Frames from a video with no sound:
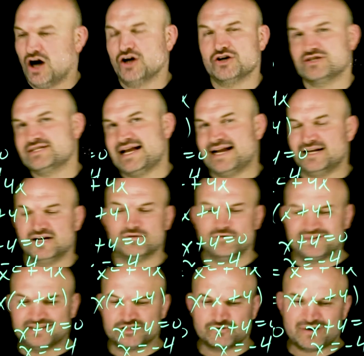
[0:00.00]
understanding of
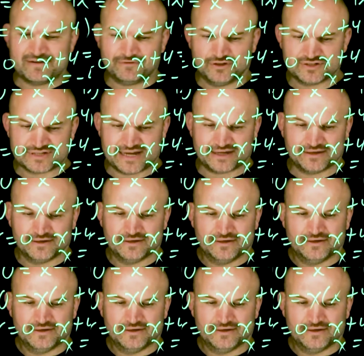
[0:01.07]
what this graph looks like.